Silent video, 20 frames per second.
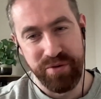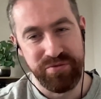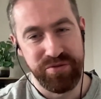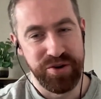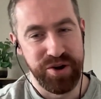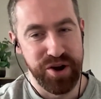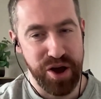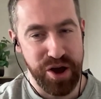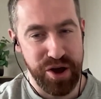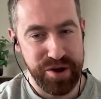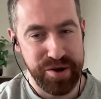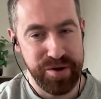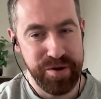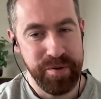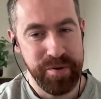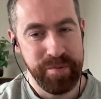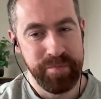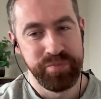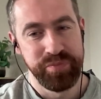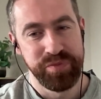for now,
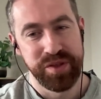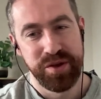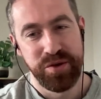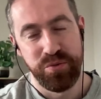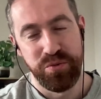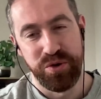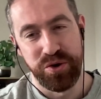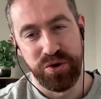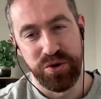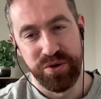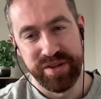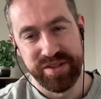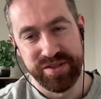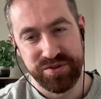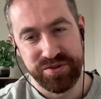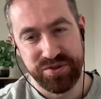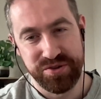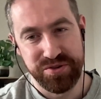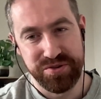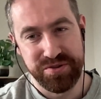we're going
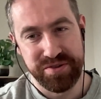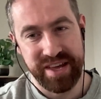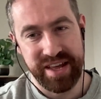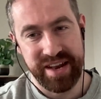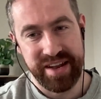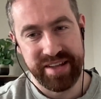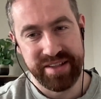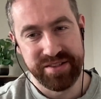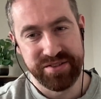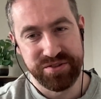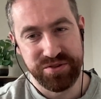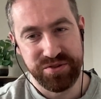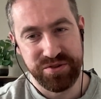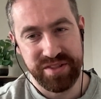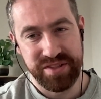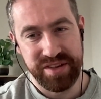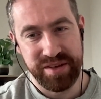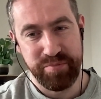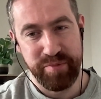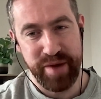to get into
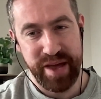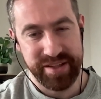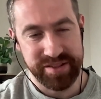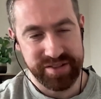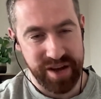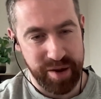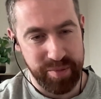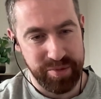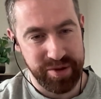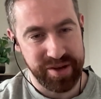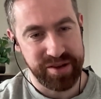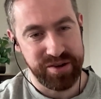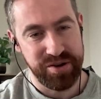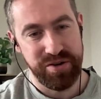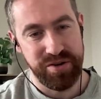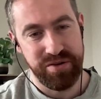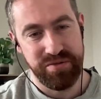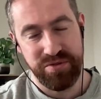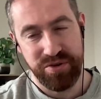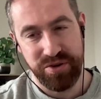the main topic
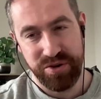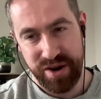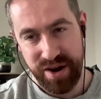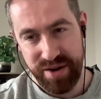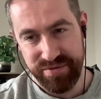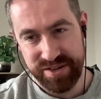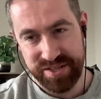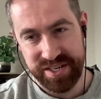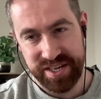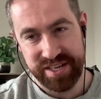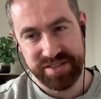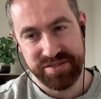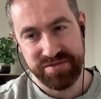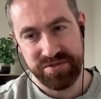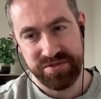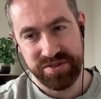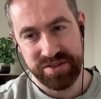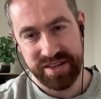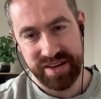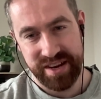of our conversation
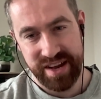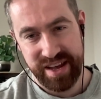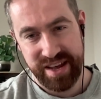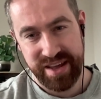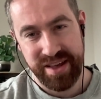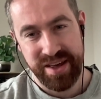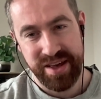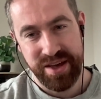for today,